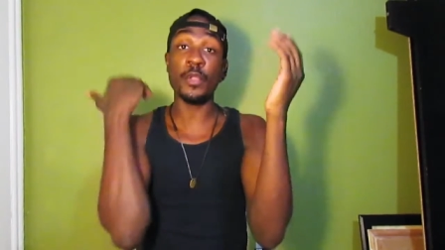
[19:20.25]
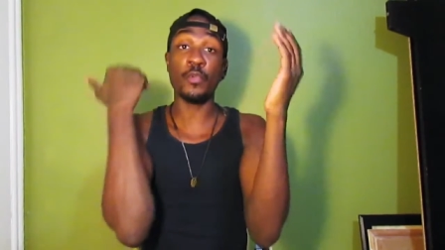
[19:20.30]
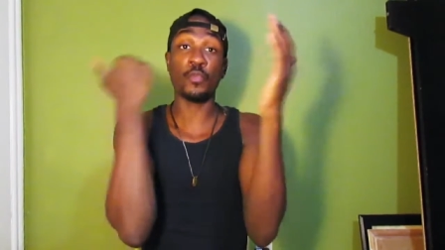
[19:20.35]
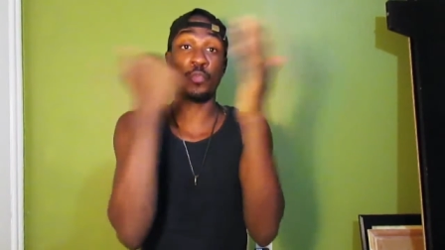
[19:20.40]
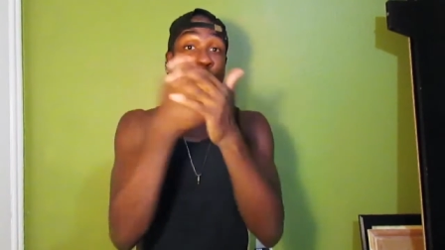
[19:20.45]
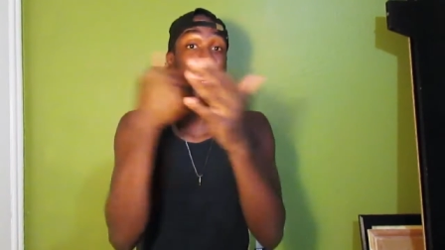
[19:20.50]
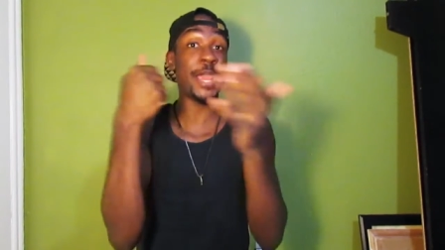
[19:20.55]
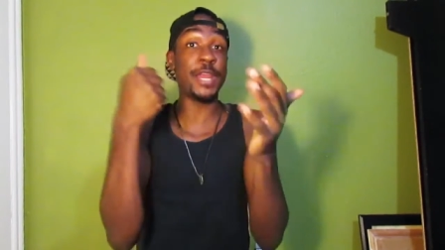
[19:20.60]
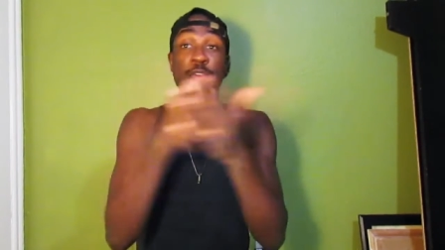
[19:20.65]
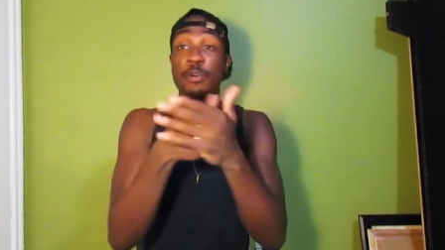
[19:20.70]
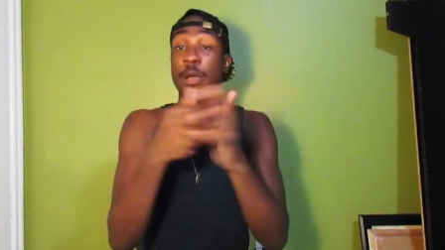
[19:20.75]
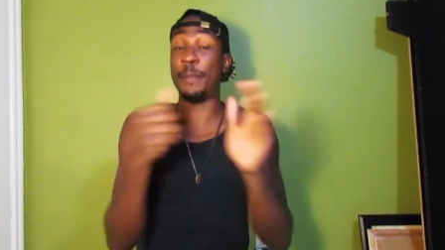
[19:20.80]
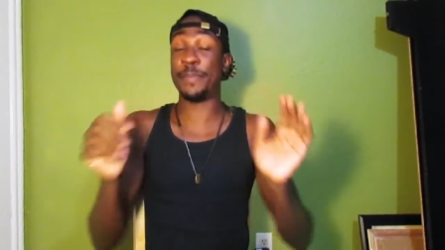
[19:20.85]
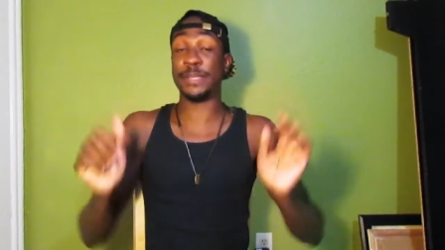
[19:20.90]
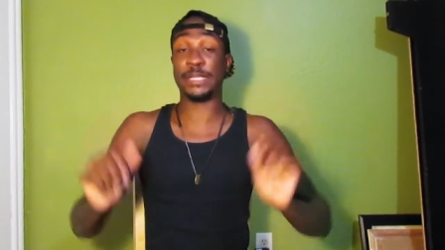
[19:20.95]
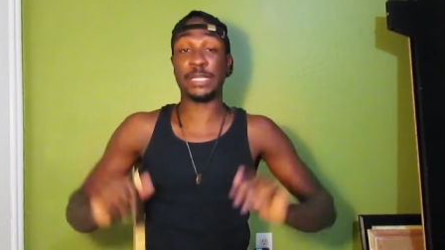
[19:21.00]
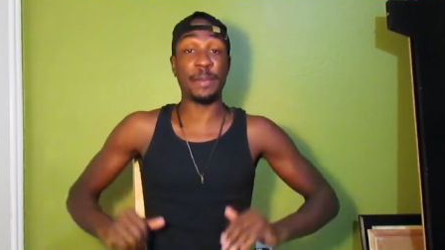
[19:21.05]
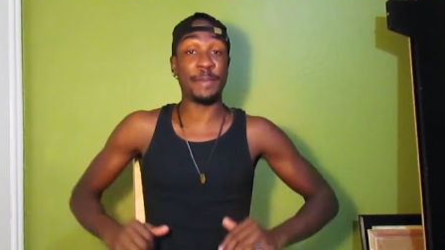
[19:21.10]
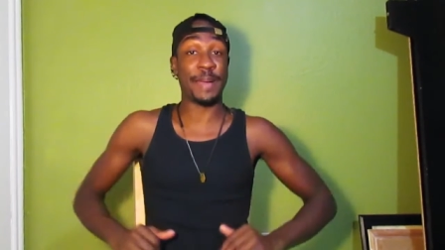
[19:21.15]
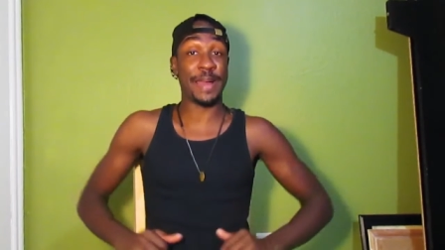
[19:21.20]
Randall up
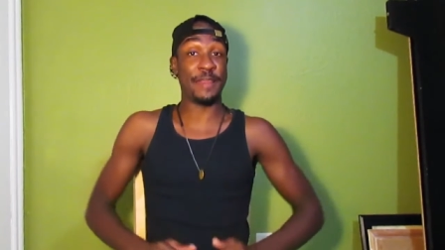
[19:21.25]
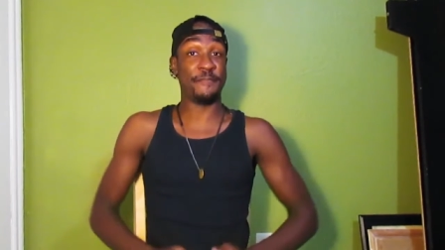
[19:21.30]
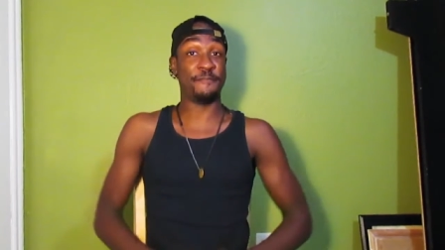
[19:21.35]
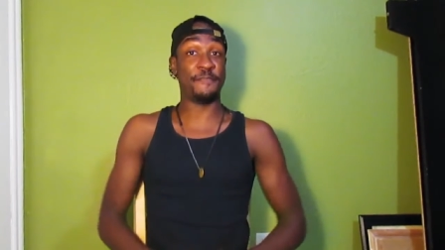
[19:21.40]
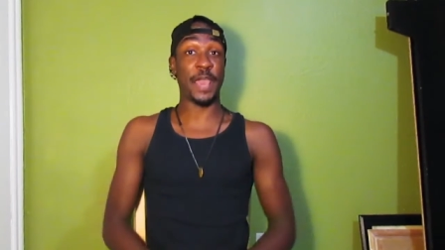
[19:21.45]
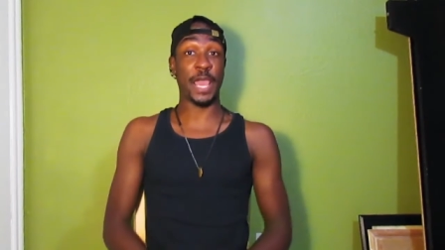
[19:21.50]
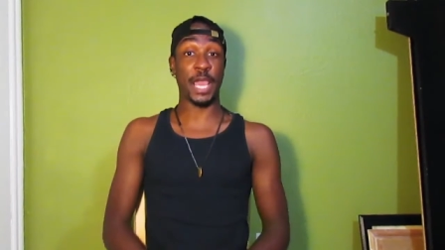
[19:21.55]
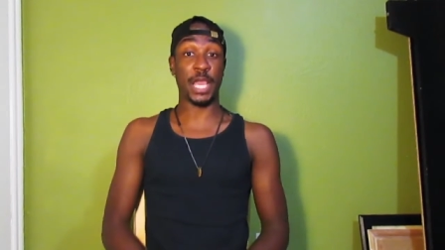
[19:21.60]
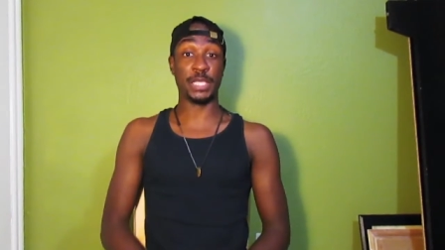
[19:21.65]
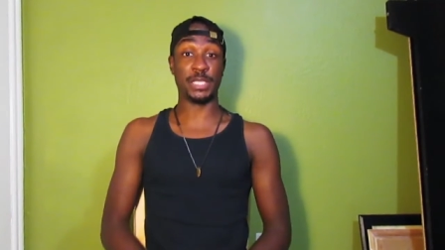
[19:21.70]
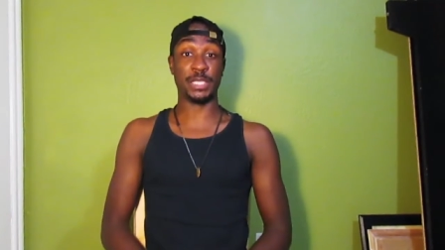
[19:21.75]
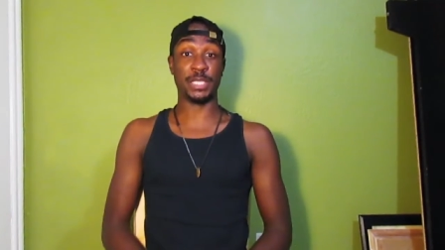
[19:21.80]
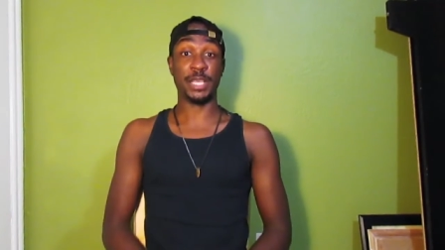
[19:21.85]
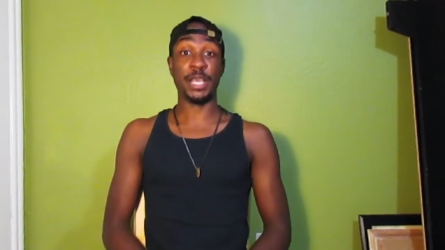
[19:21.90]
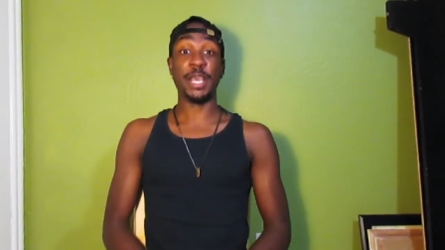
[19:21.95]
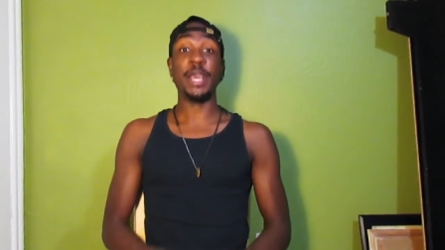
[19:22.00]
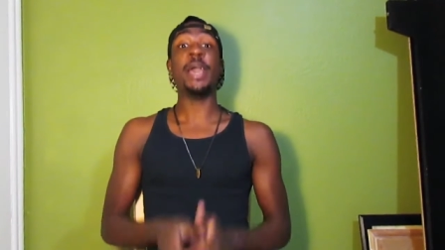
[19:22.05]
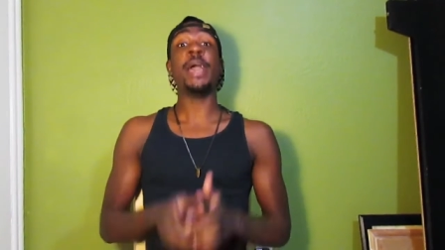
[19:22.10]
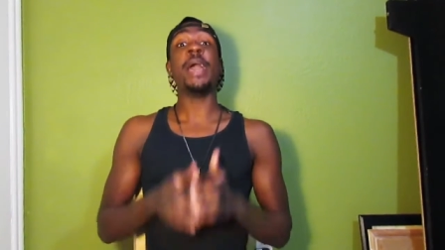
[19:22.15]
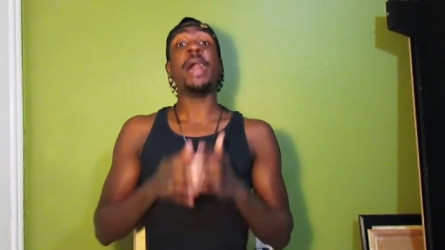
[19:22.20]
in somebody's face.
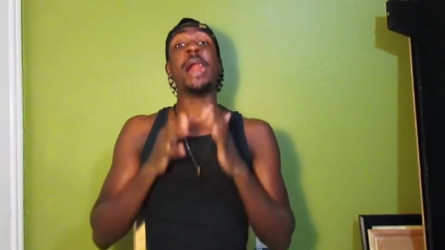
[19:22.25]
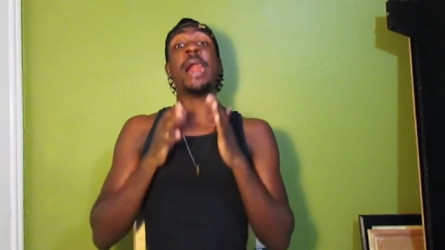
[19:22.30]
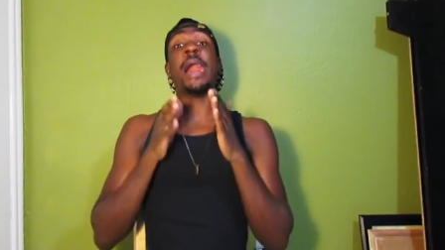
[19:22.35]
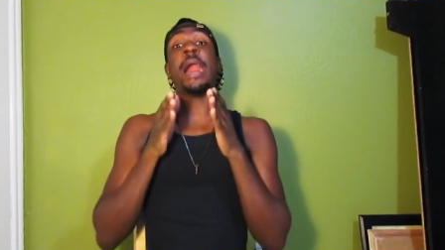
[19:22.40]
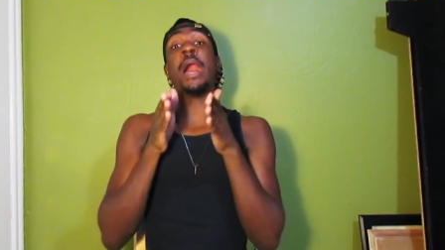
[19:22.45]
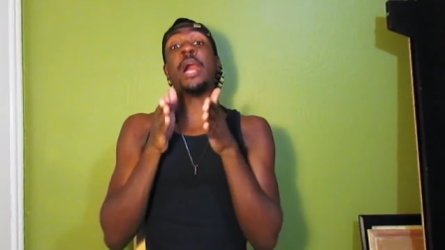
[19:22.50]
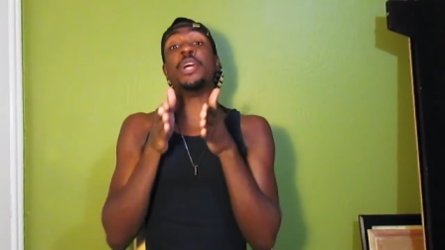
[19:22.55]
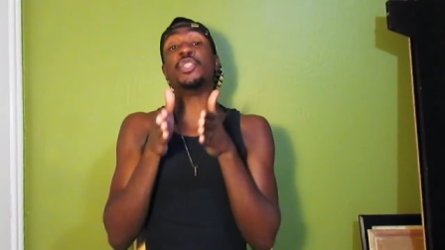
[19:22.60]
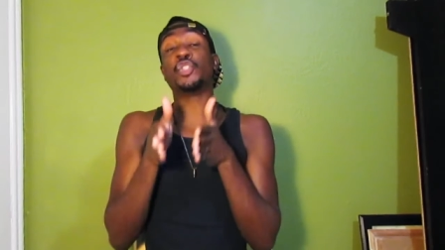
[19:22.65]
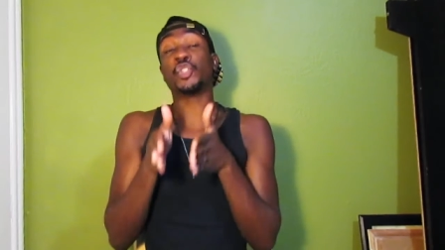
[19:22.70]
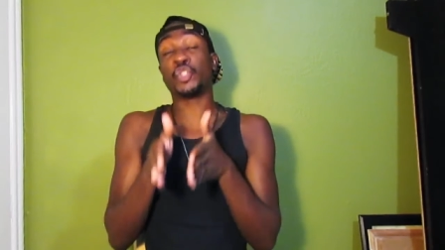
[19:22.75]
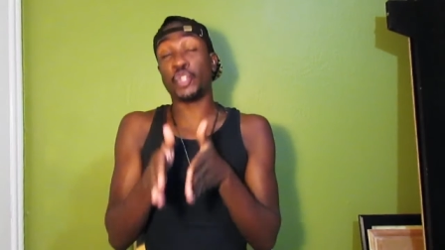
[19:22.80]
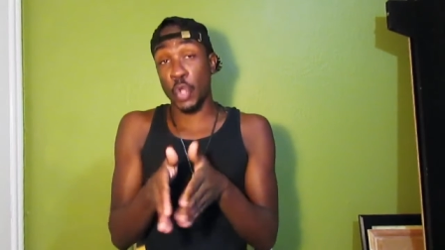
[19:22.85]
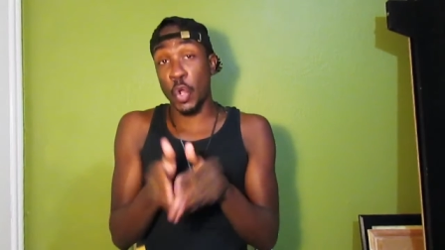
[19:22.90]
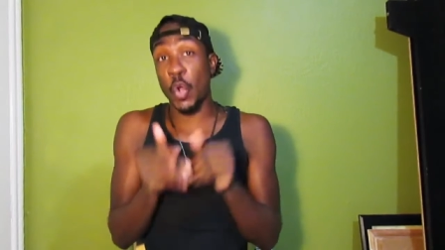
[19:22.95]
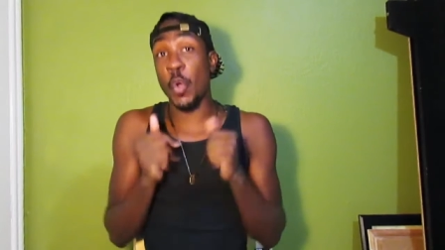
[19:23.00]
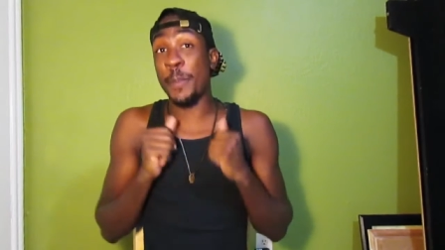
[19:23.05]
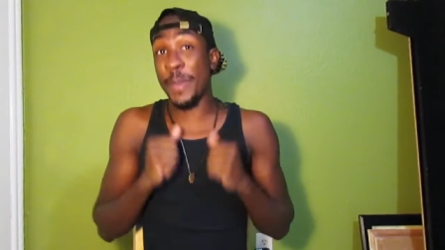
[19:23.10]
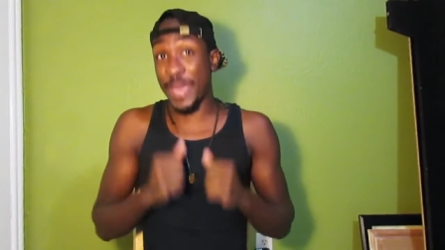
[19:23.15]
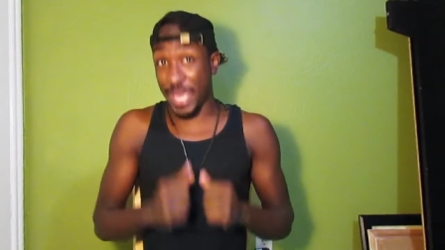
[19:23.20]

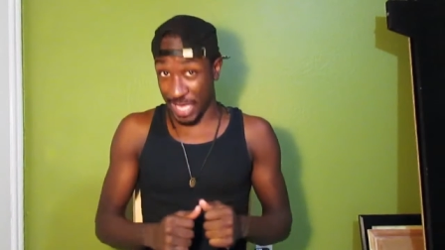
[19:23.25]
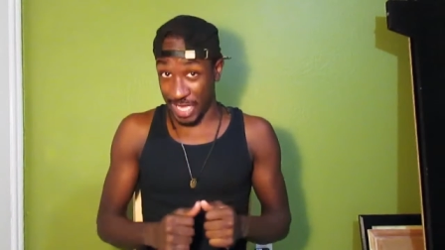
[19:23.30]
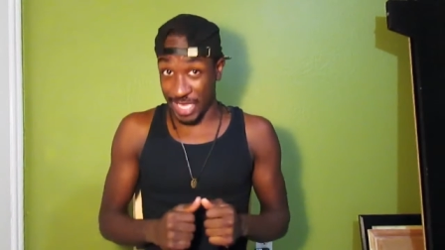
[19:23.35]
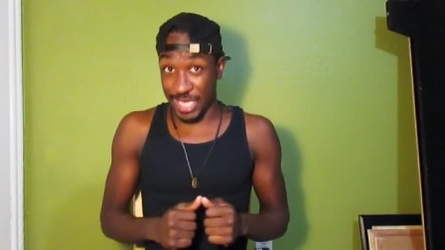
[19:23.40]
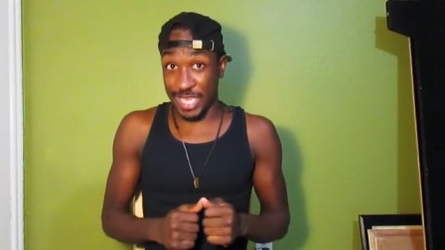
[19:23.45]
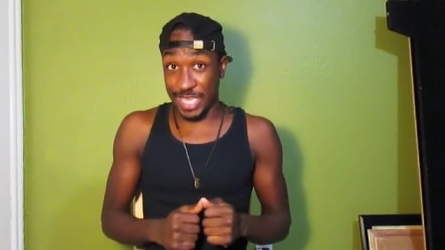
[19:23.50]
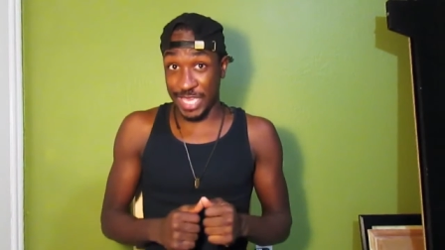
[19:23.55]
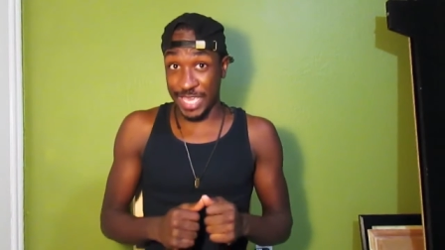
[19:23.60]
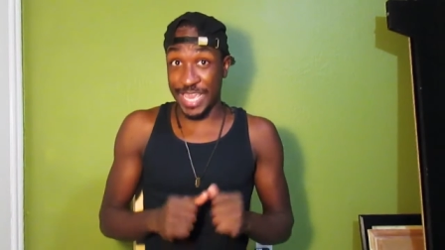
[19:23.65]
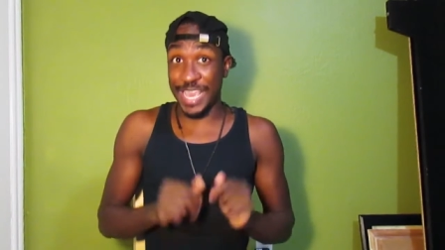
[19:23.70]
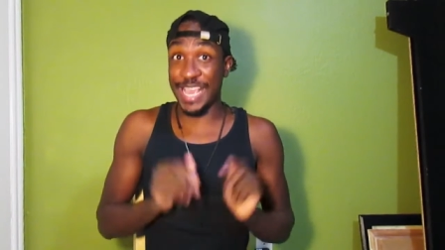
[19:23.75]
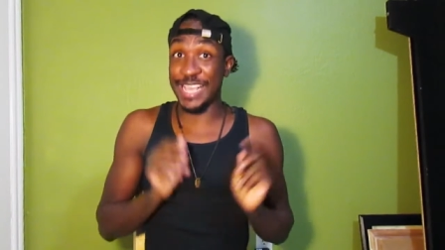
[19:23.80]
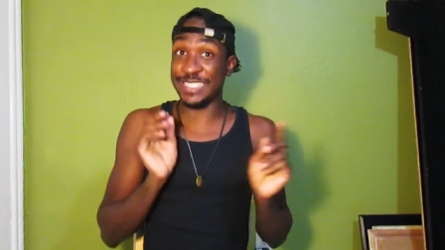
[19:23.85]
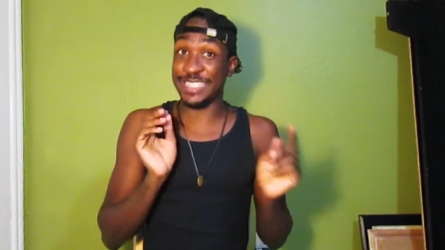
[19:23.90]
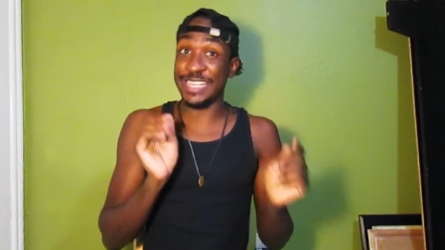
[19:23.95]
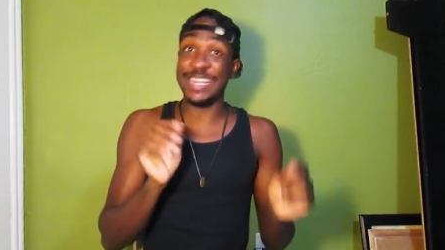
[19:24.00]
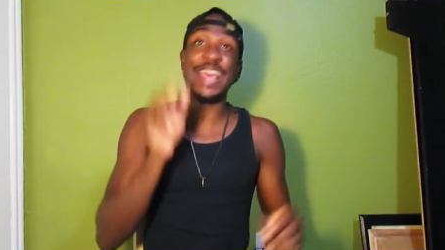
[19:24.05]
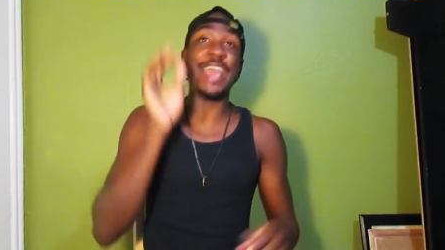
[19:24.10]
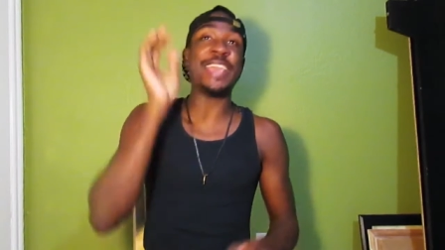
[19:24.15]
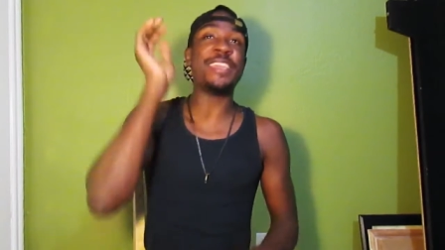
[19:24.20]
Assuming
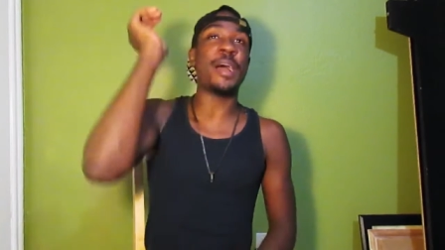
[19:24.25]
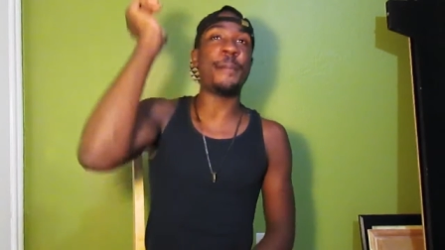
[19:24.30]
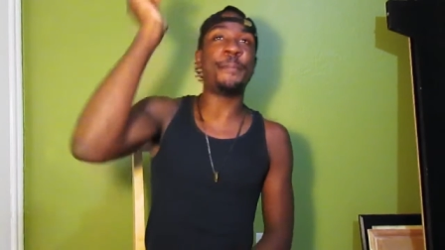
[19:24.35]
is the day.